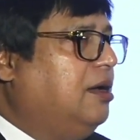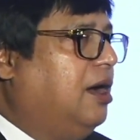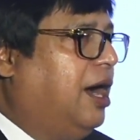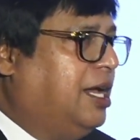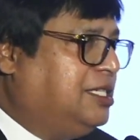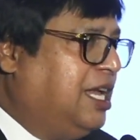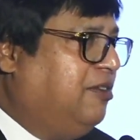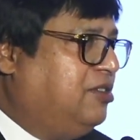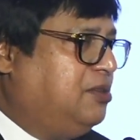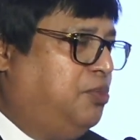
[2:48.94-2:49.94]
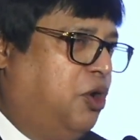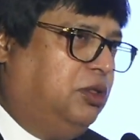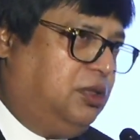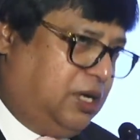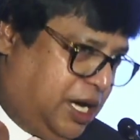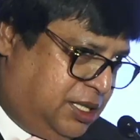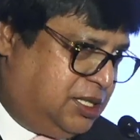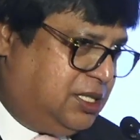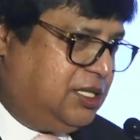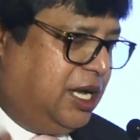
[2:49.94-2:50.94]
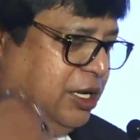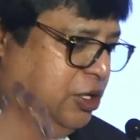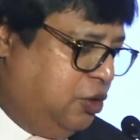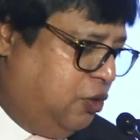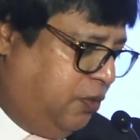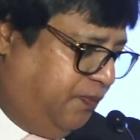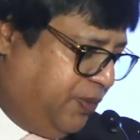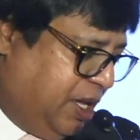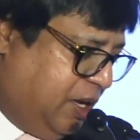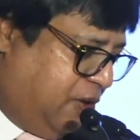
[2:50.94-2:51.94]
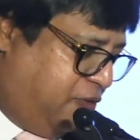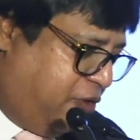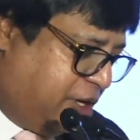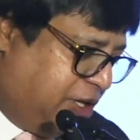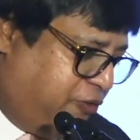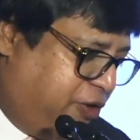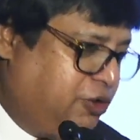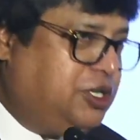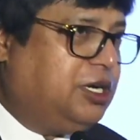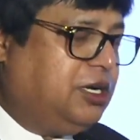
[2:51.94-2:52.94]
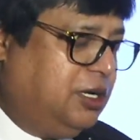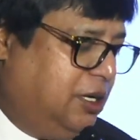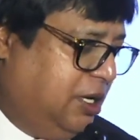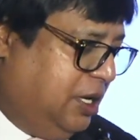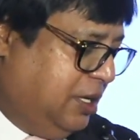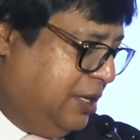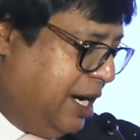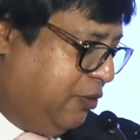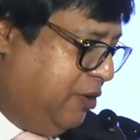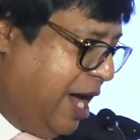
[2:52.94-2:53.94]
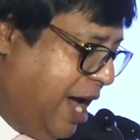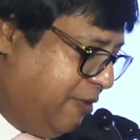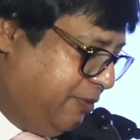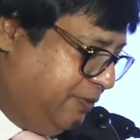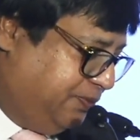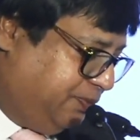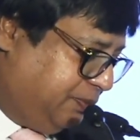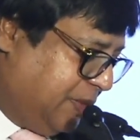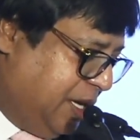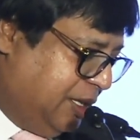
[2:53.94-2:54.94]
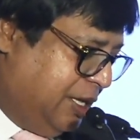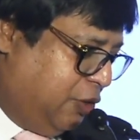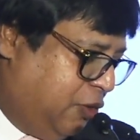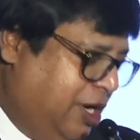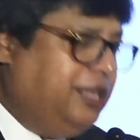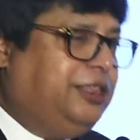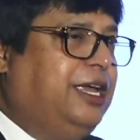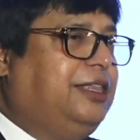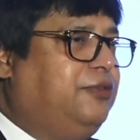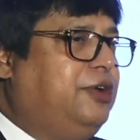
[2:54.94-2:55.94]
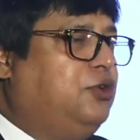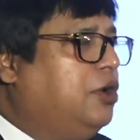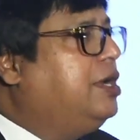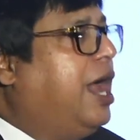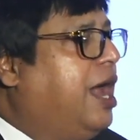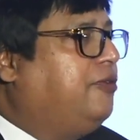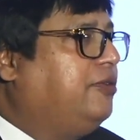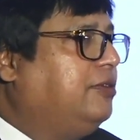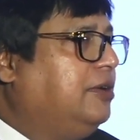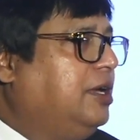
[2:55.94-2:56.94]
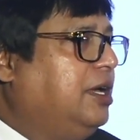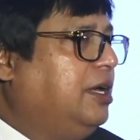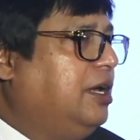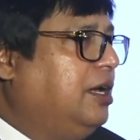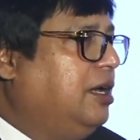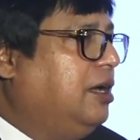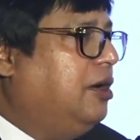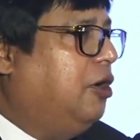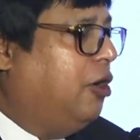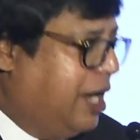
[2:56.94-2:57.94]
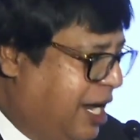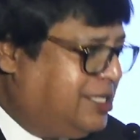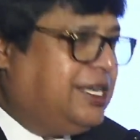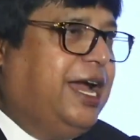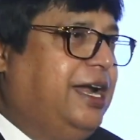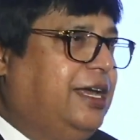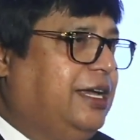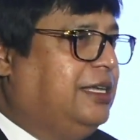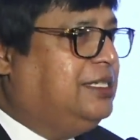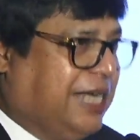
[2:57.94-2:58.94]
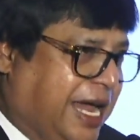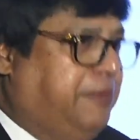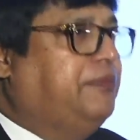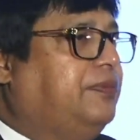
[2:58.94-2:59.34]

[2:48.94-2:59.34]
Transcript: ourselves, both us and you, for the future that we have. The only thing that we don't have on our side is time.